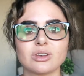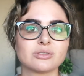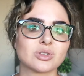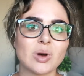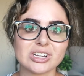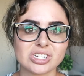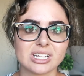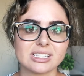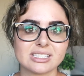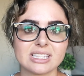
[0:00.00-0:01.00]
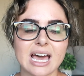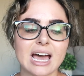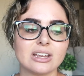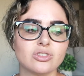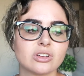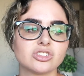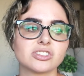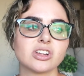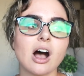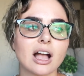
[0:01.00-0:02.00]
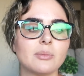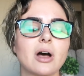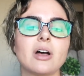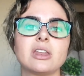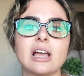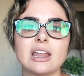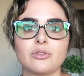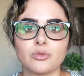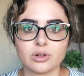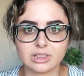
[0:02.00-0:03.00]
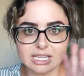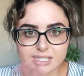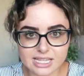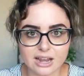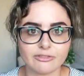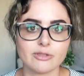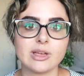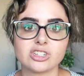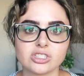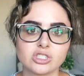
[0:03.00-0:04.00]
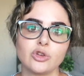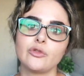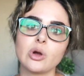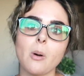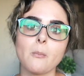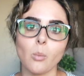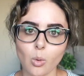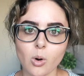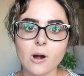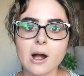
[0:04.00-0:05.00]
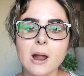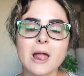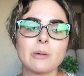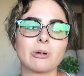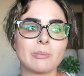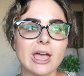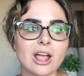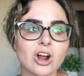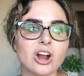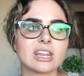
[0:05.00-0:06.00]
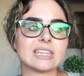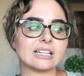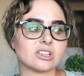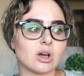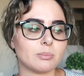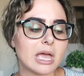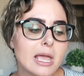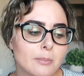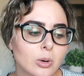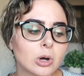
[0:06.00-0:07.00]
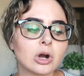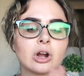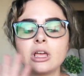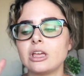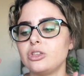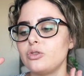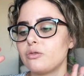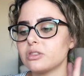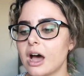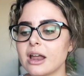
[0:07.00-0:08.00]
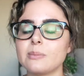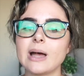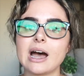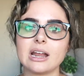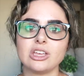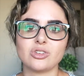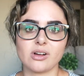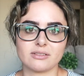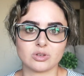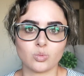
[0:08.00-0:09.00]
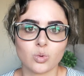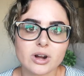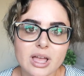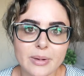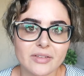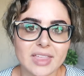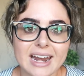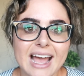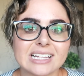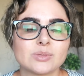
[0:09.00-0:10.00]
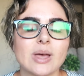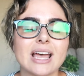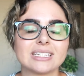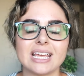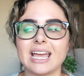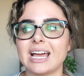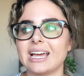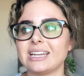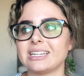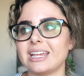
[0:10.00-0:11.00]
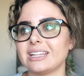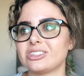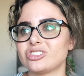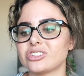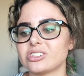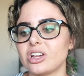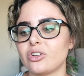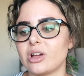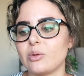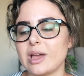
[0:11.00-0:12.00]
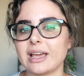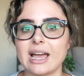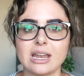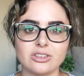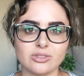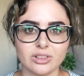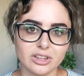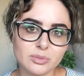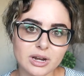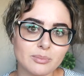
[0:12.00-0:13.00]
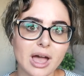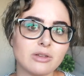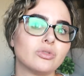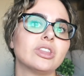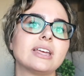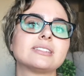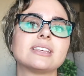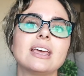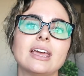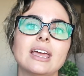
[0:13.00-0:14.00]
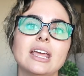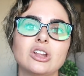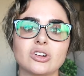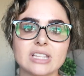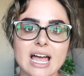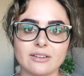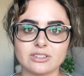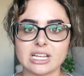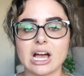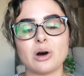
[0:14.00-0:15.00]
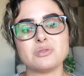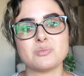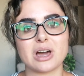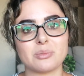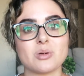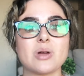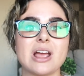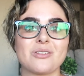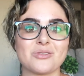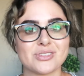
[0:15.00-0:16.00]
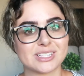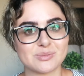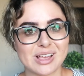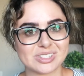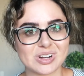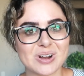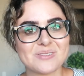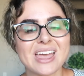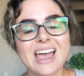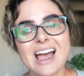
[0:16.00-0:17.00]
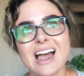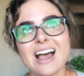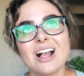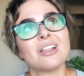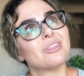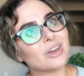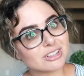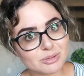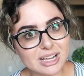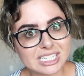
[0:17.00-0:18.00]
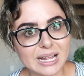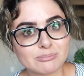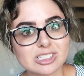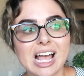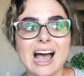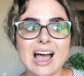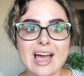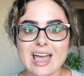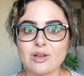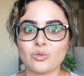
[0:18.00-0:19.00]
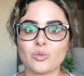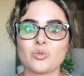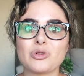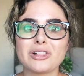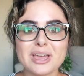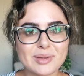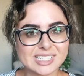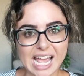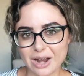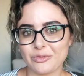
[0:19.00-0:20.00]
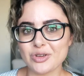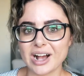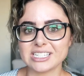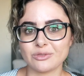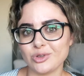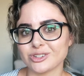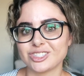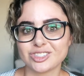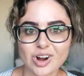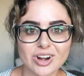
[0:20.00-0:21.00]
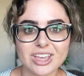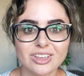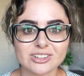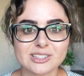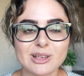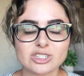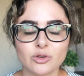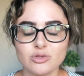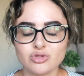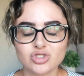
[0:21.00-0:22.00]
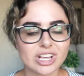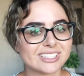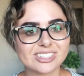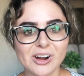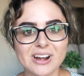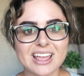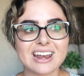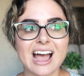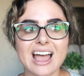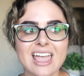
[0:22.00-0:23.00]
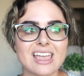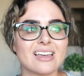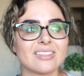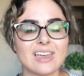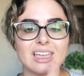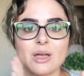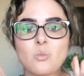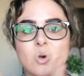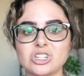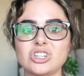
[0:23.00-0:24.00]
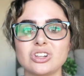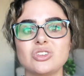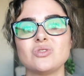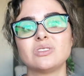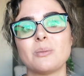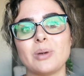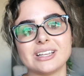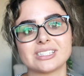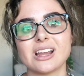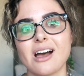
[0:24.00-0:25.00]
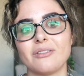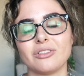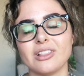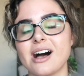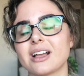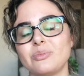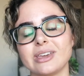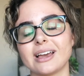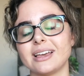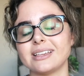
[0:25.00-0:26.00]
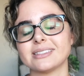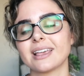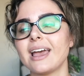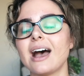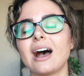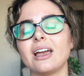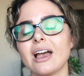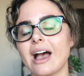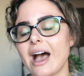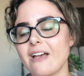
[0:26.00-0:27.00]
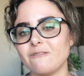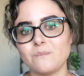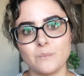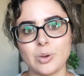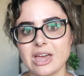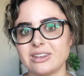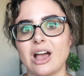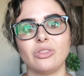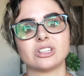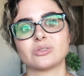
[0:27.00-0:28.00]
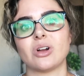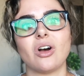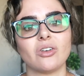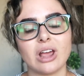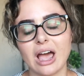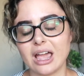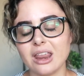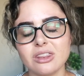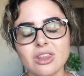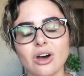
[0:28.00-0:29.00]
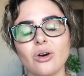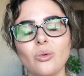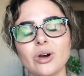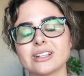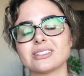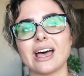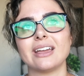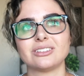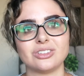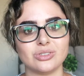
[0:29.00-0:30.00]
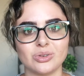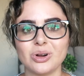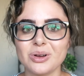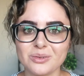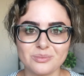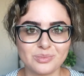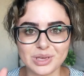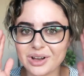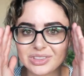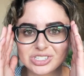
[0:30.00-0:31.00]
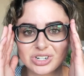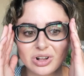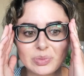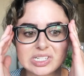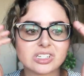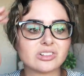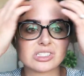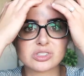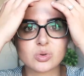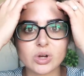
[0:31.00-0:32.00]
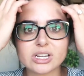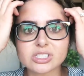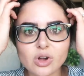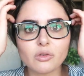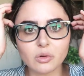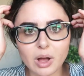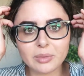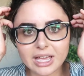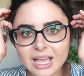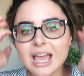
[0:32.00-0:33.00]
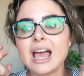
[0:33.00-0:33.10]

those questions that you can just talk about and kind of release that information so you feel more prepared that's on paper you've thought about it you don't have to worry about that aspect and it's just a great way to kind of do a little bit of mindfulness in your life to help you better prepare for the semester those are my tips. I really am excited for you guys if you're starting your semester, if you just started. I like am wishing you the best of luck because I, I've been down this road. I know what it's like to be on the struggle bus in nursing school. It is so overwhelming.